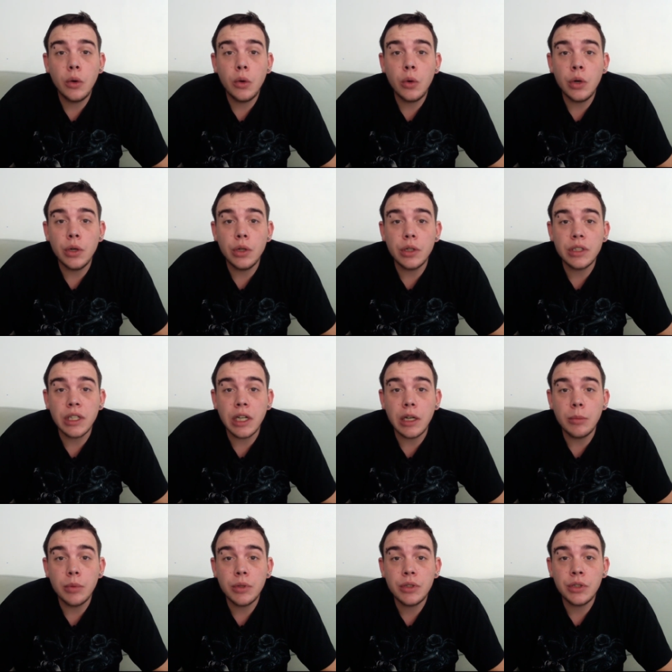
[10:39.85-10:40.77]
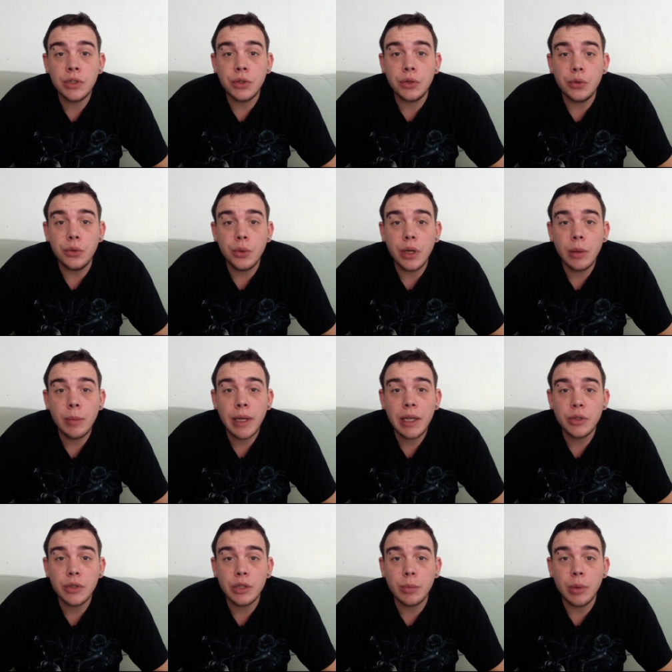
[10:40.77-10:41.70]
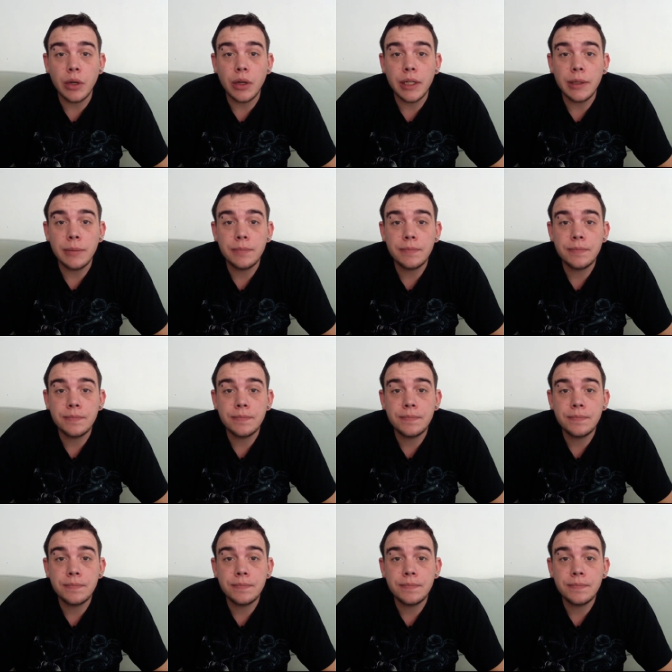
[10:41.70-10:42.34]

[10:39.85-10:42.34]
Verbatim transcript: all hooked up to a power supply.